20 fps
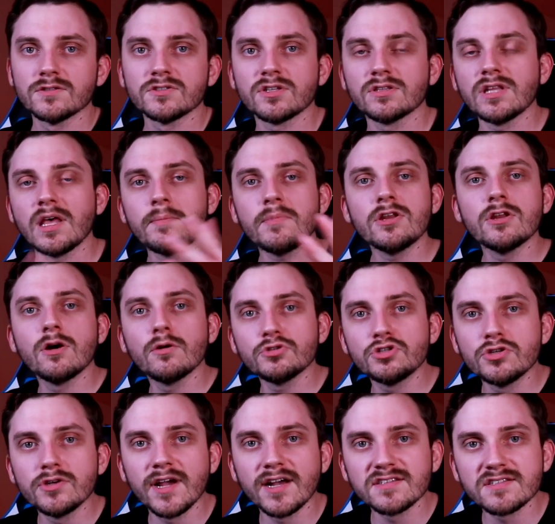So let me know
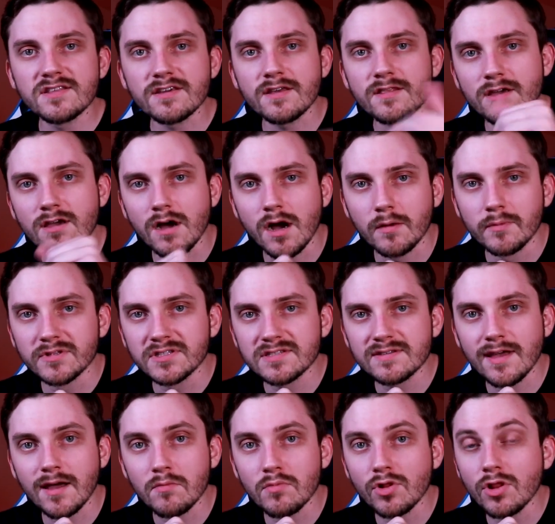what you guys think in the comments
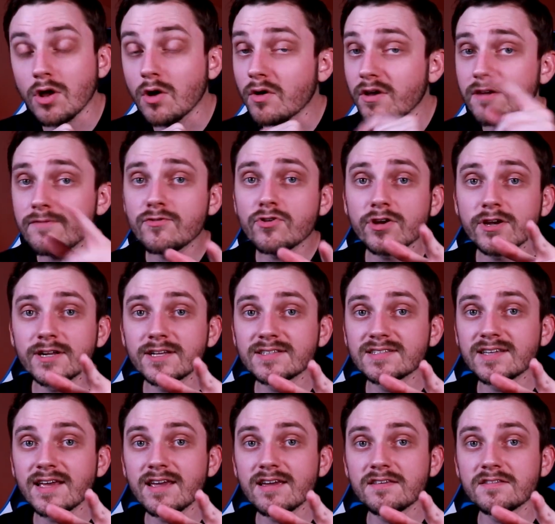down below if you're going
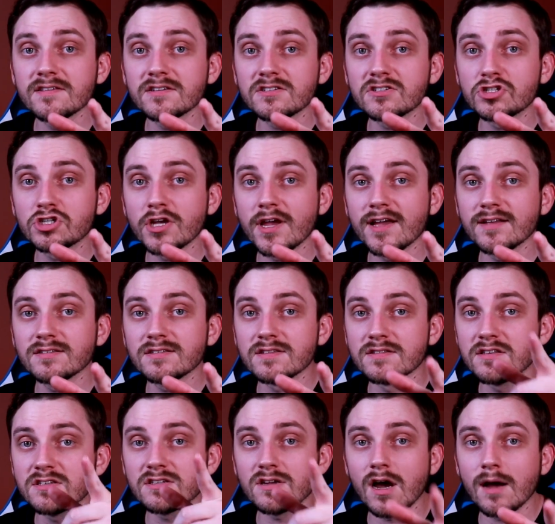to take this chance
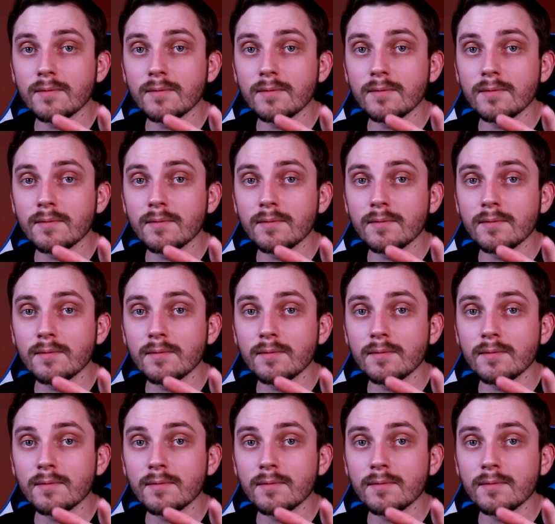and this